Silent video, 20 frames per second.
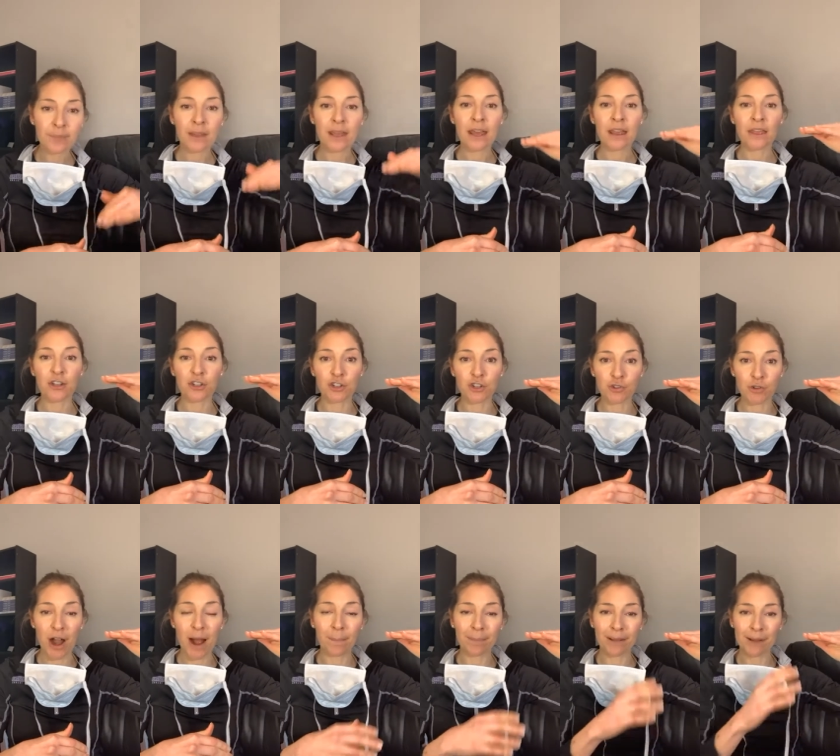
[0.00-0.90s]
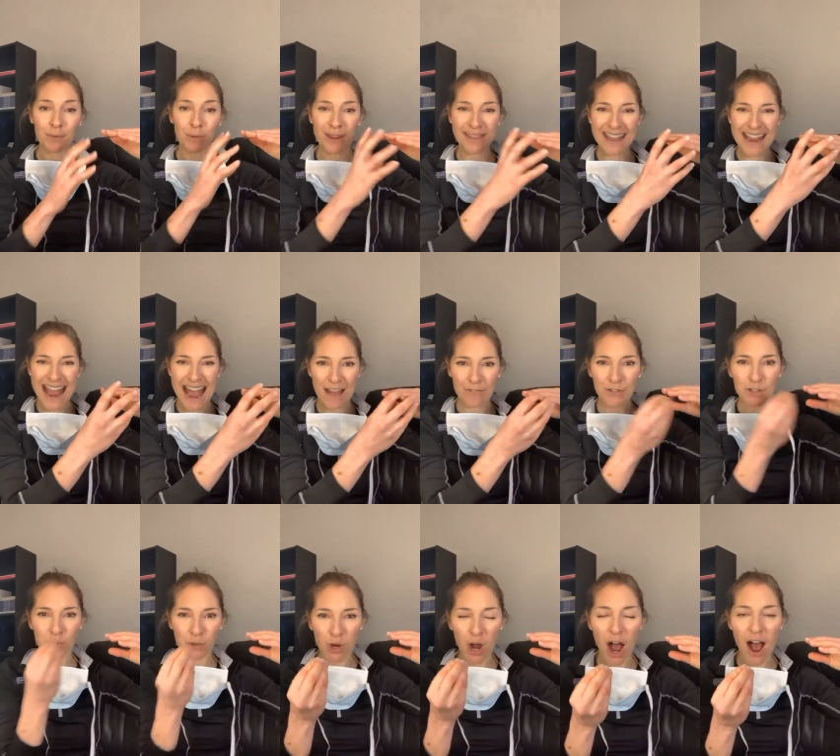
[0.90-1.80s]
There's droplet, where they have to
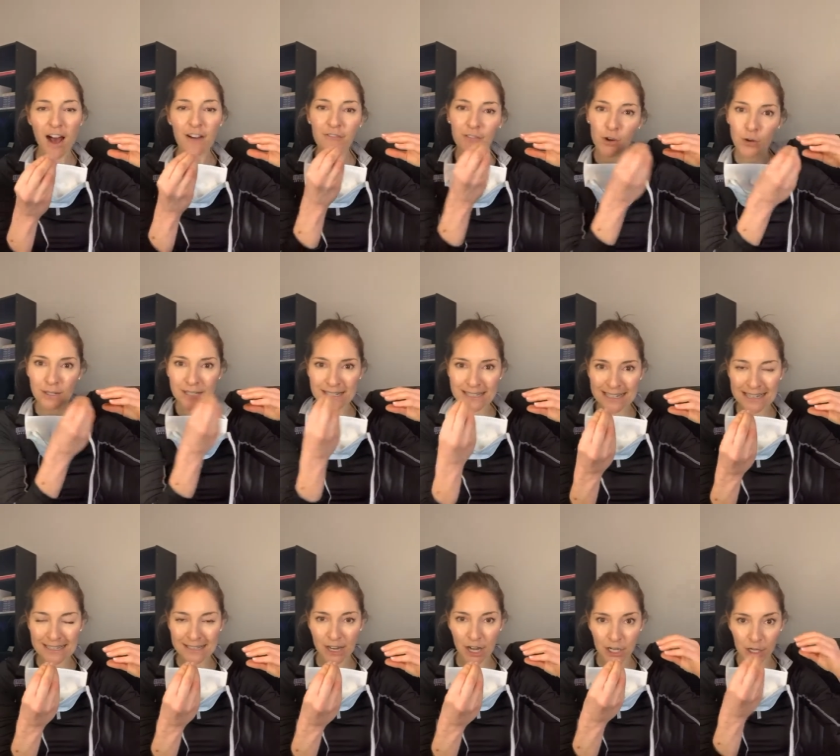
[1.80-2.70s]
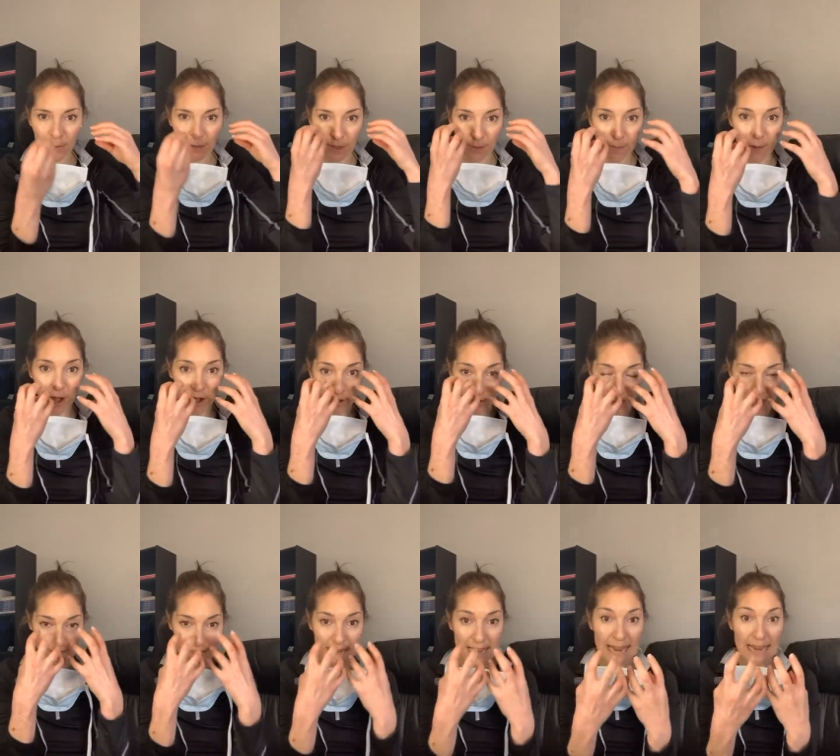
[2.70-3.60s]
cough or sneeze on you and the
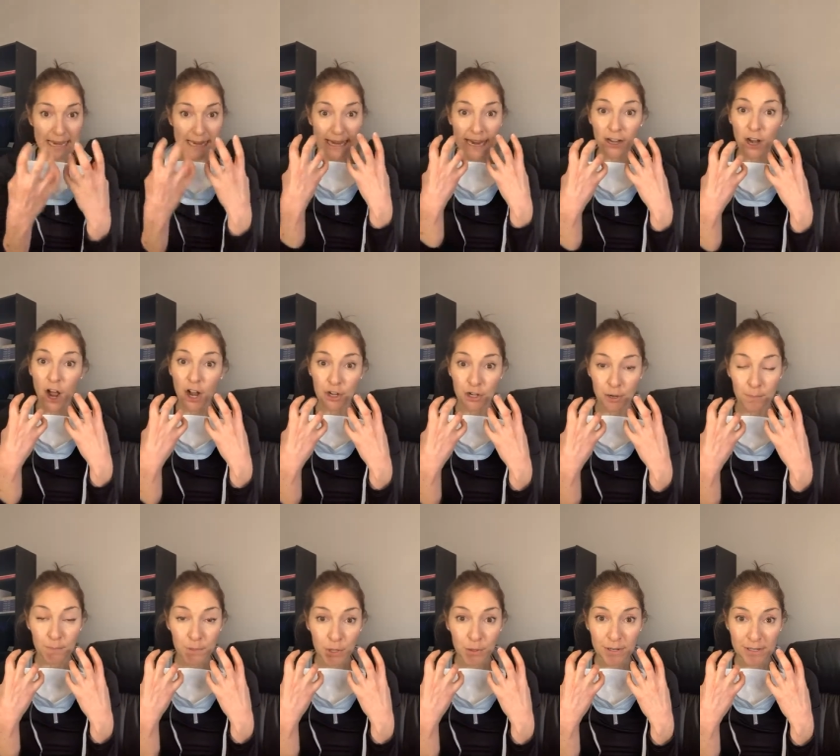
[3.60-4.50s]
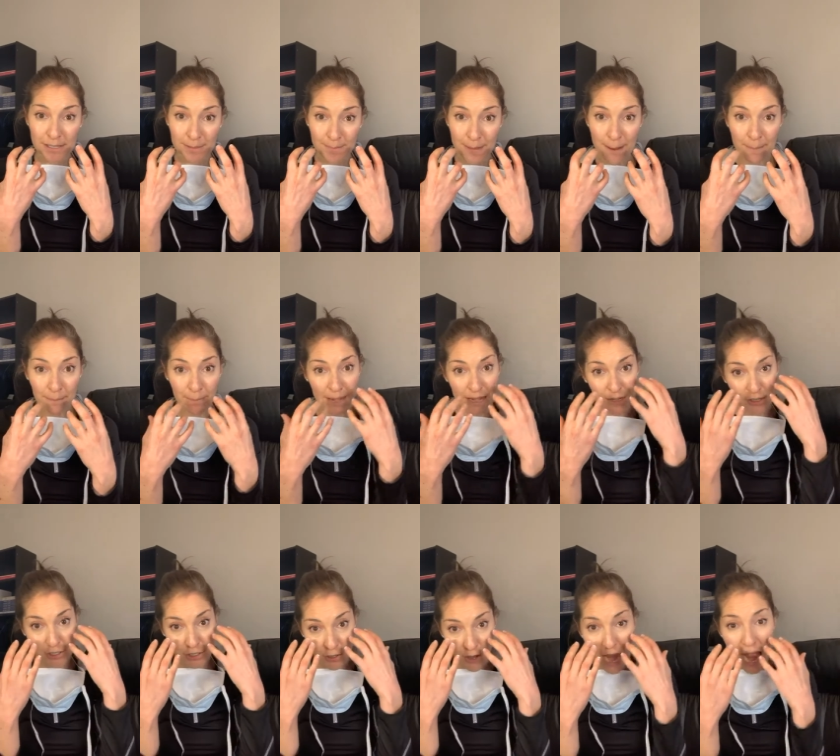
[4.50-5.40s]
particles get on your mucous membranes,
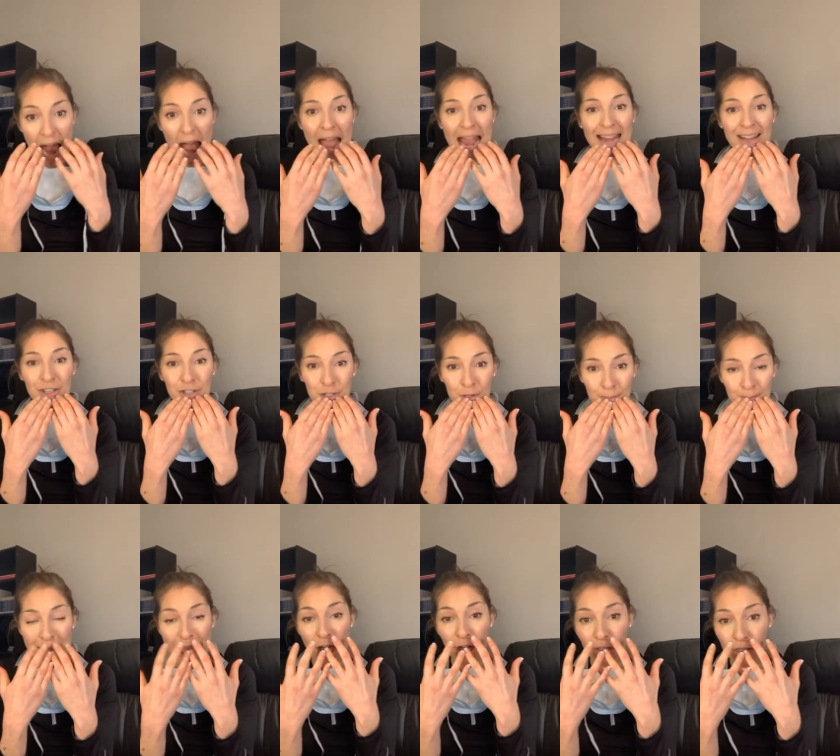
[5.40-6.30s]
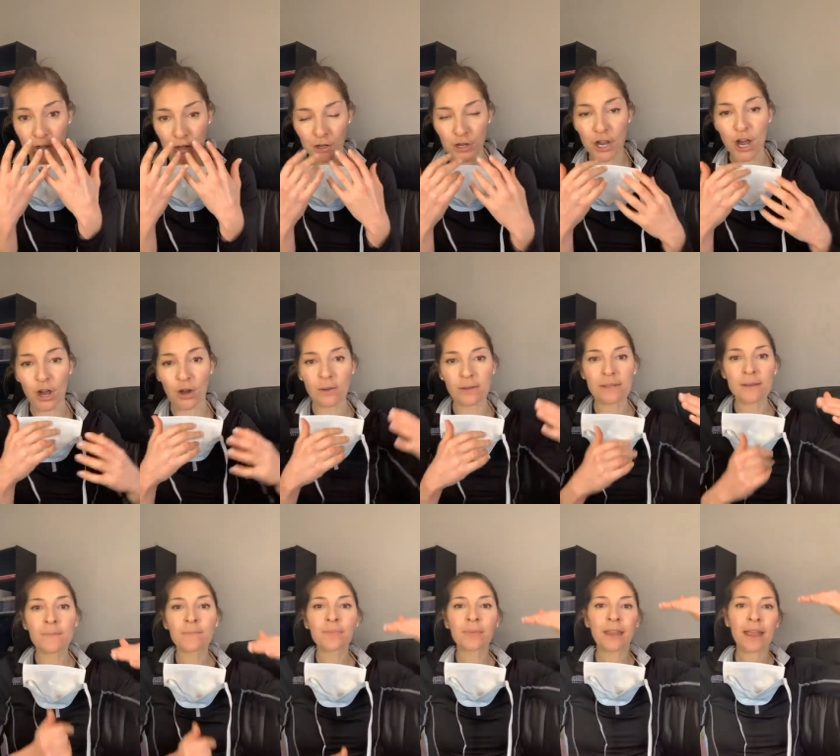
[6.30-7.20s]
your eyes, your mouth, your nose.
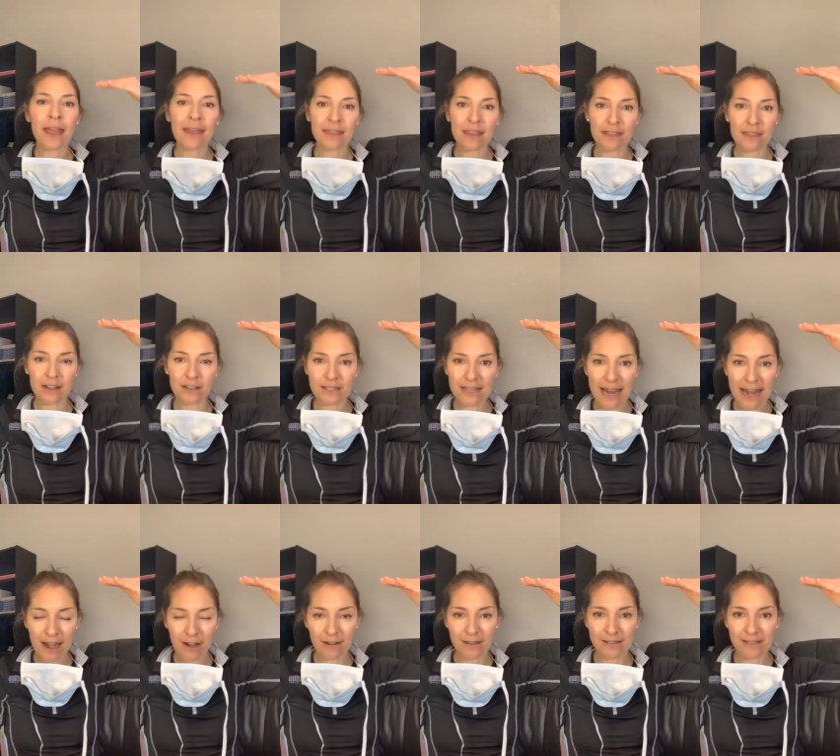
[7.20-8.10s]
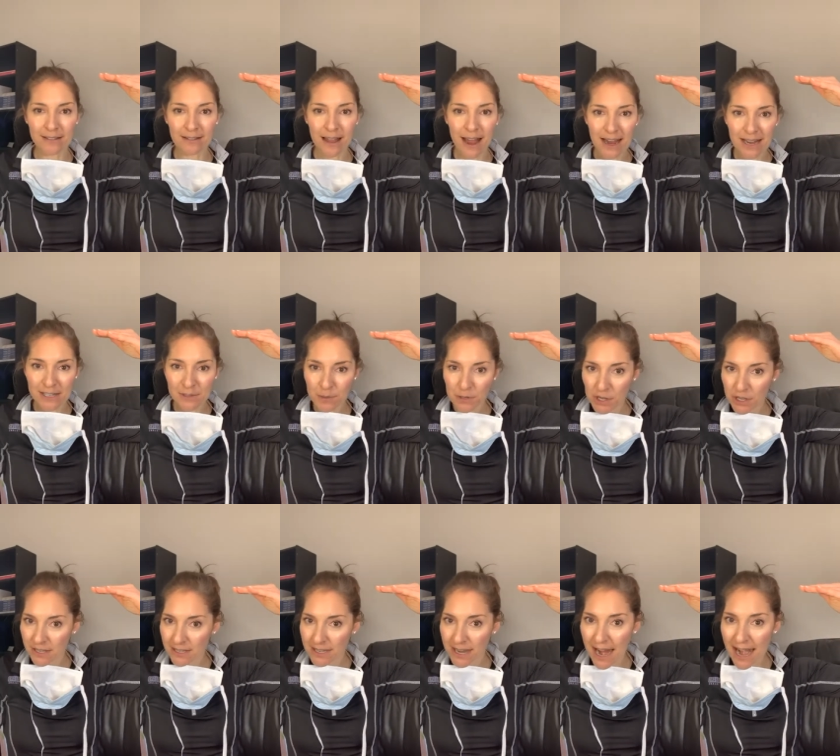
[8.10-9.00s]
And then there's aerosolized, which are the
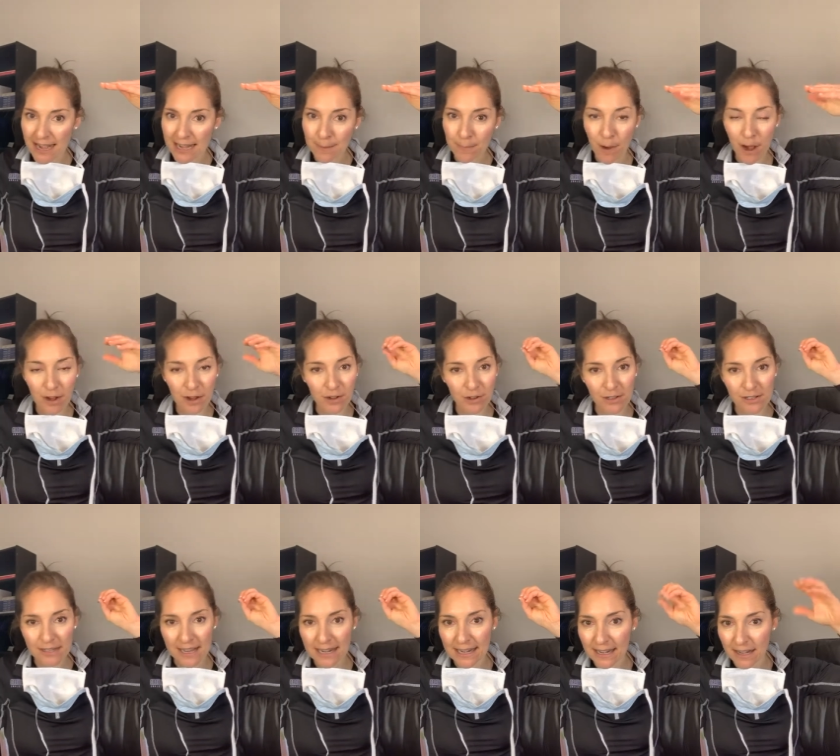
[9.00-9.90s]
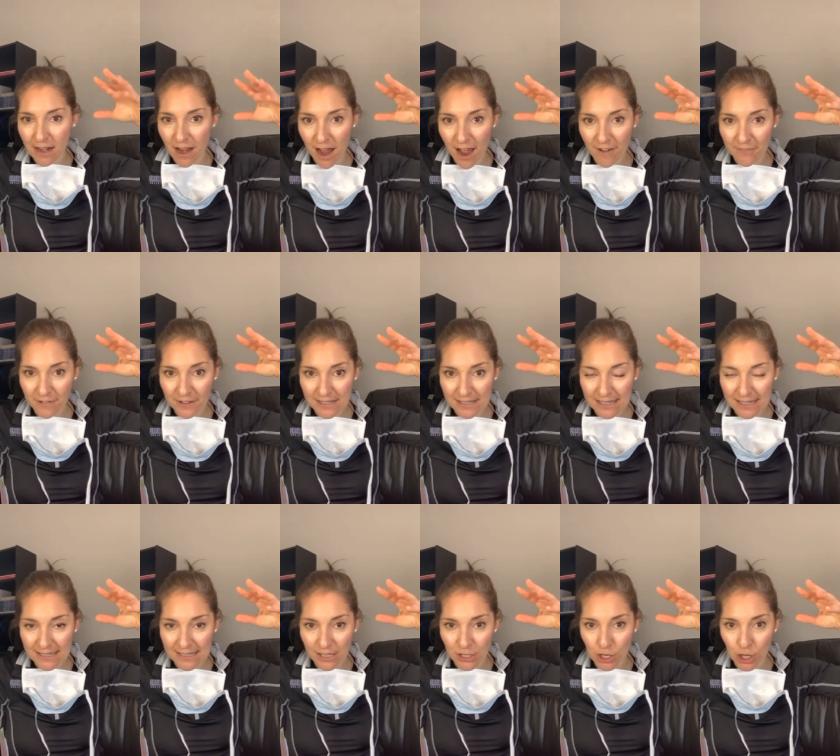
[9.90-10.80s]
tiny particles. They can cough or
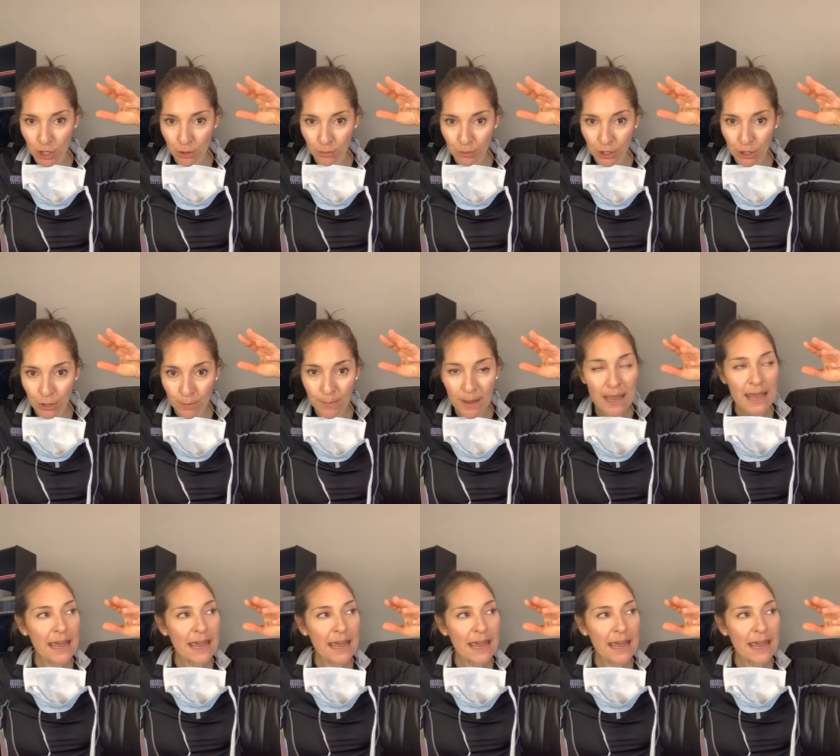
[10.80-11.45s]
sneeze into the room.